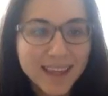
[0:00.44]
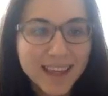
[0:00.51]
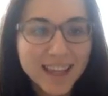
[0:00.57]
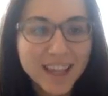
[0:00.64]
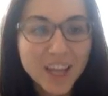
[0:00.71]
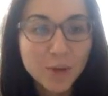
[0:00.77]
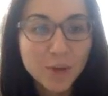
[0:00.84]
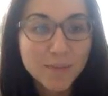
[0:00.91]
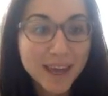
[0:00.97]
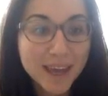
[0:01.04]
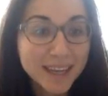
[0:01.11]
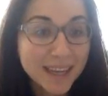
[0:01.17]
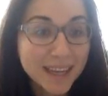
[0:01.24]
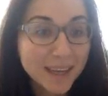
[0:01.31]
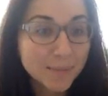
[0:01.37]
Hello, my
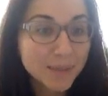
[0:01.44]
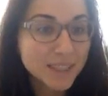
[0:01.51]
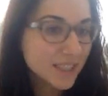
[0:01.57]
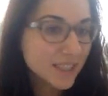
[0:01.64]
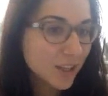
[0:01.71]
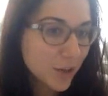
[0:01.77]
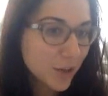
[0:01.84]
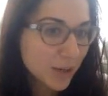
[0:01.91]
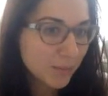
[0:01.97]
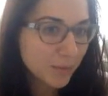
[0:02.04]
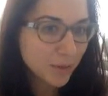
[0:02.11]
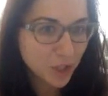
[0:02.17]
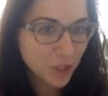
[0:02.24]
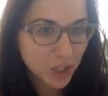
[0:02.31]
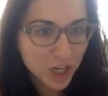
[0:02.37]
name is Lauren
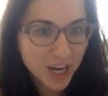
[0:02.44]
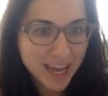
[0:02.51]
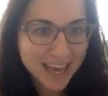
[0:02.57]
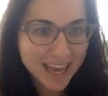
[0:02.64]
Pruder